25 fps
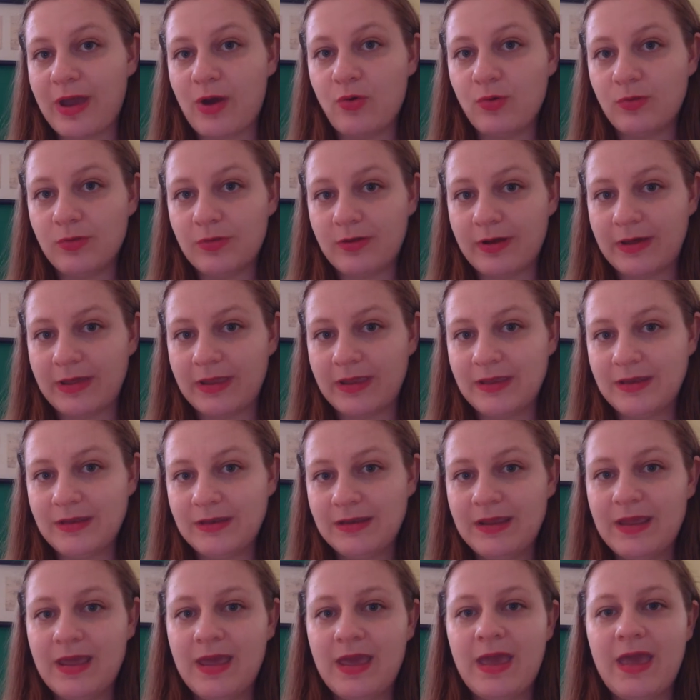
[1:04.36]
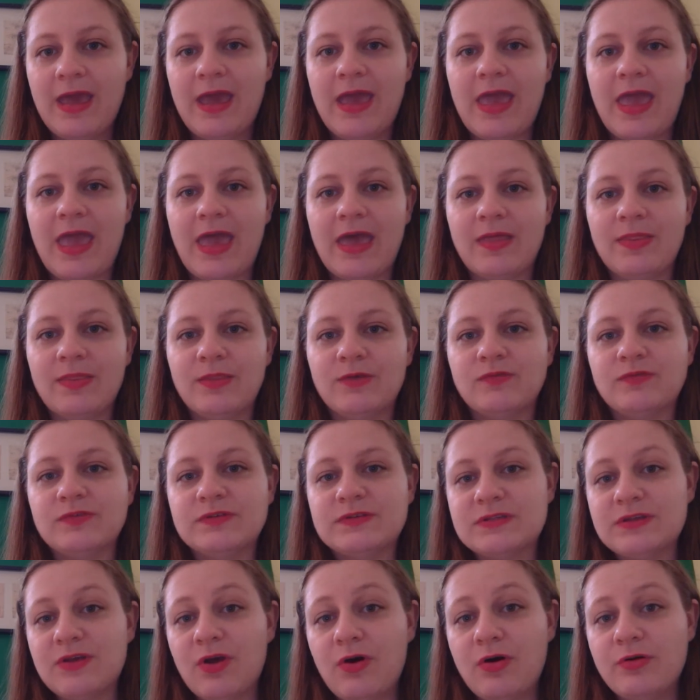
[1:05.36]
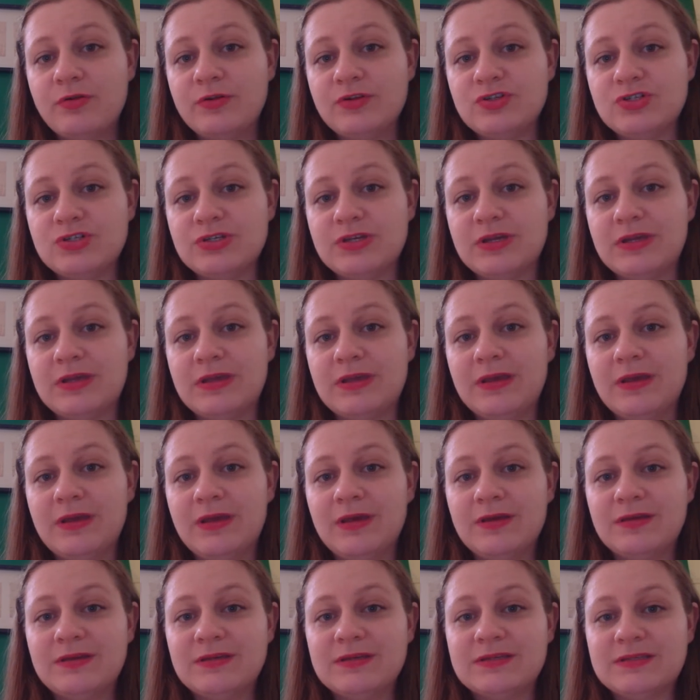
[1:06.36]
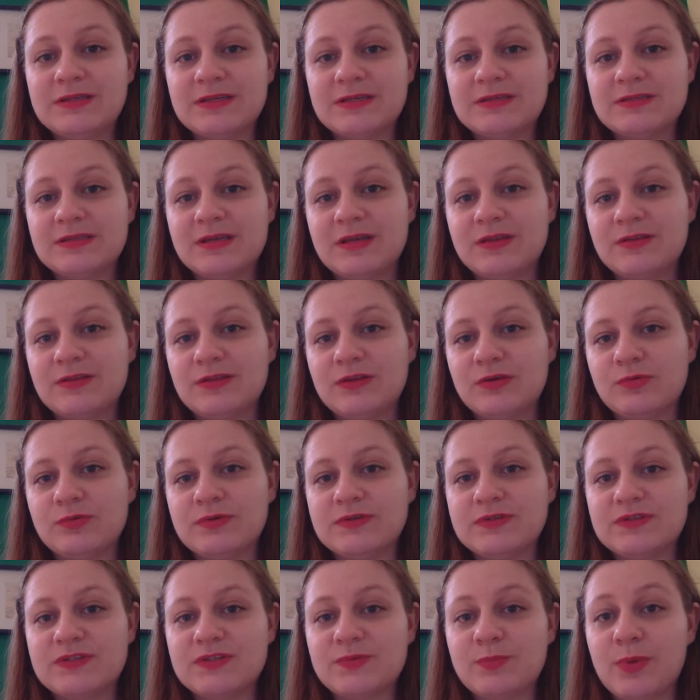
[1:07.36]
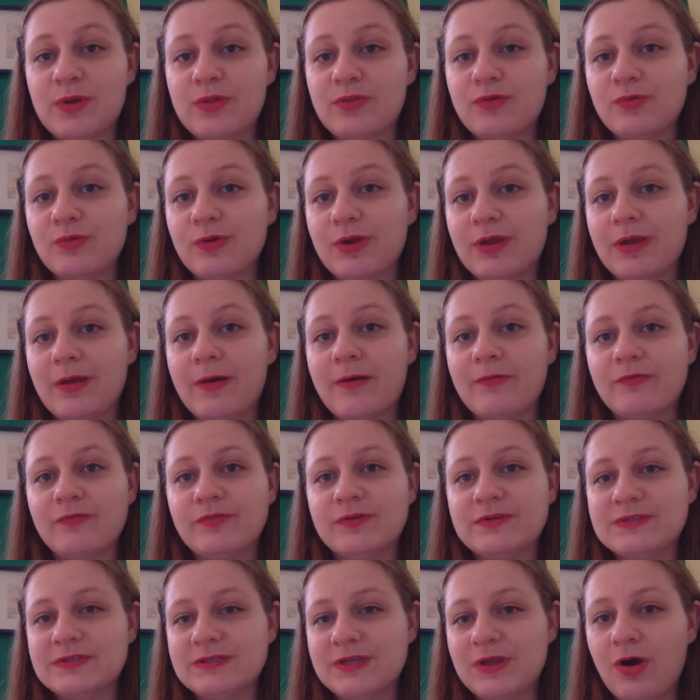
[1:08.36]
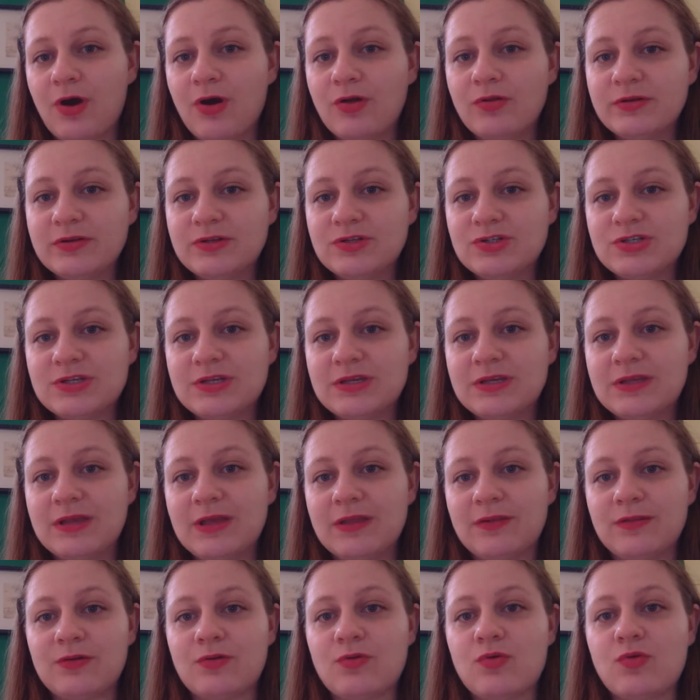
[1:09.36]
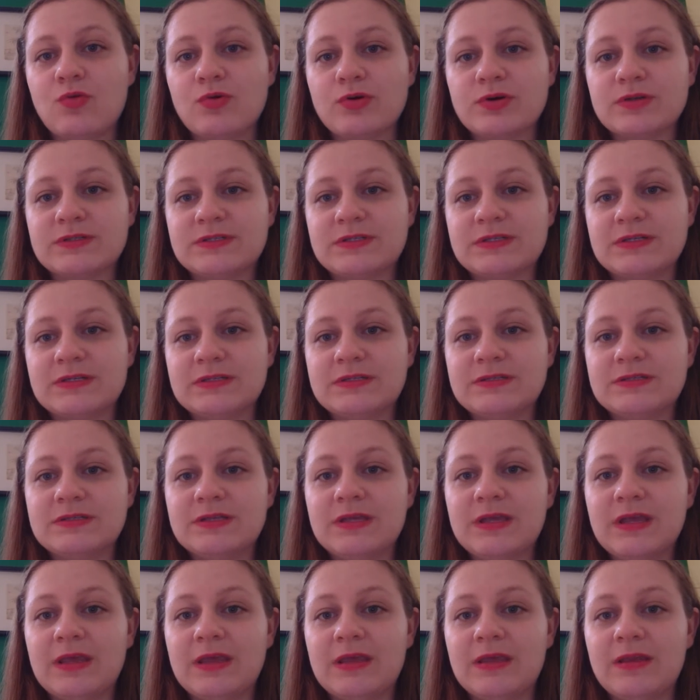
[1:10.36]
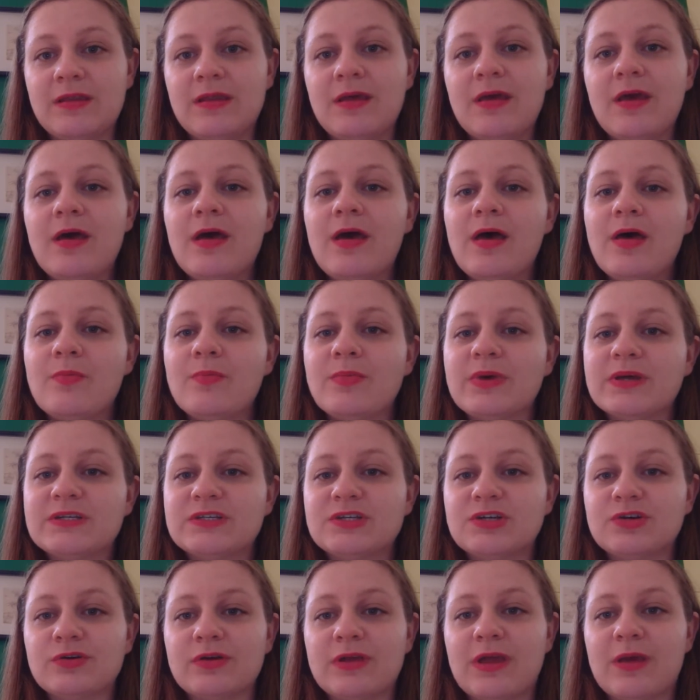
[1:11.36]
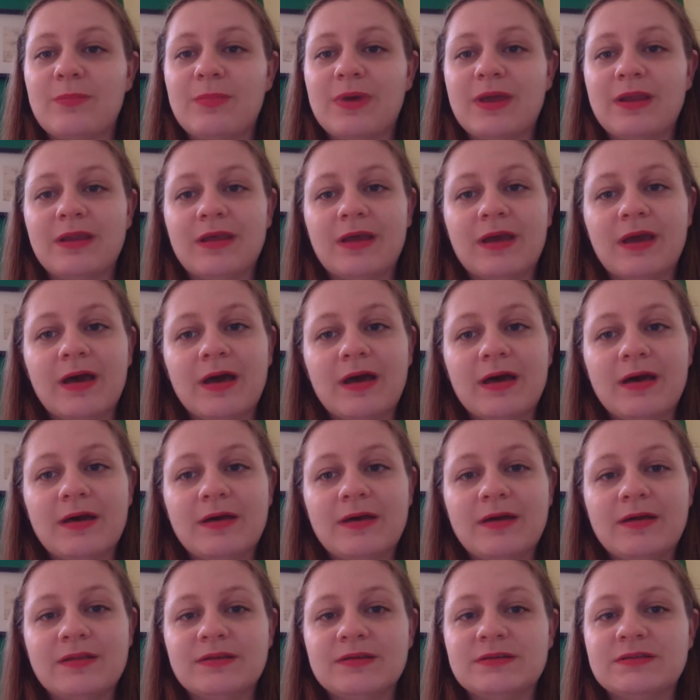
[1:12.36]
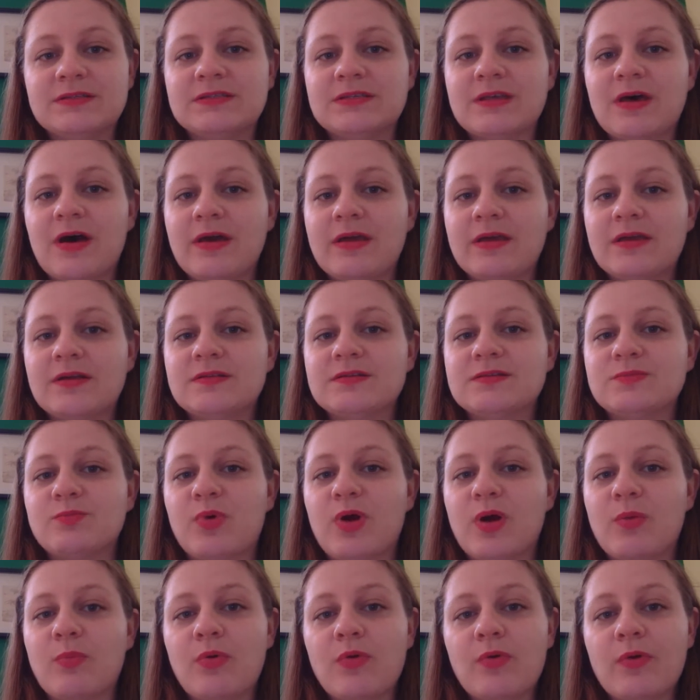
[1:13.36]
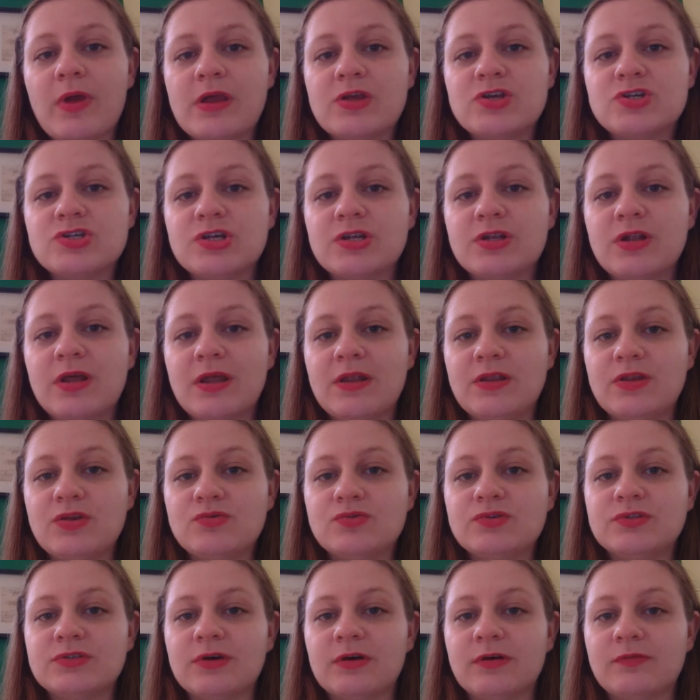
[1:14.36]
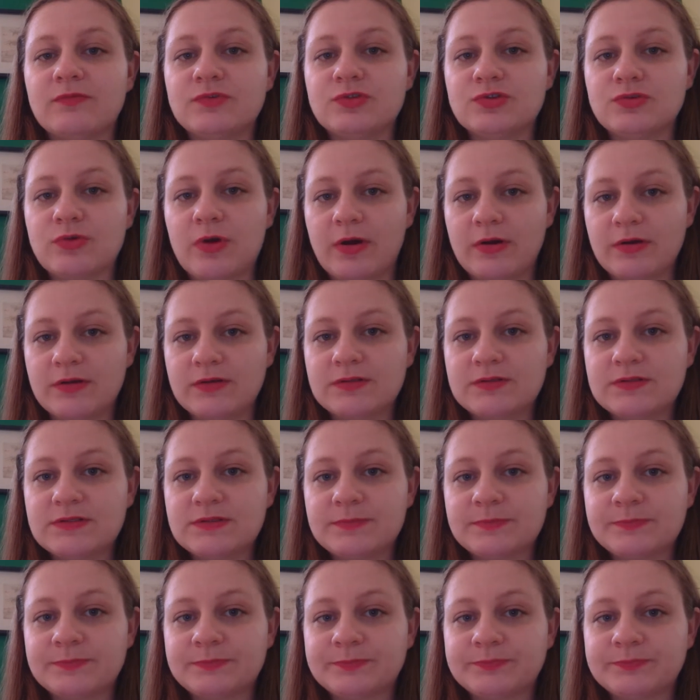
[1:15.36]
outline, and the physiology, he says that there was a smothering of physiology and the courses in materia medica, the science, preparation, and use of drugs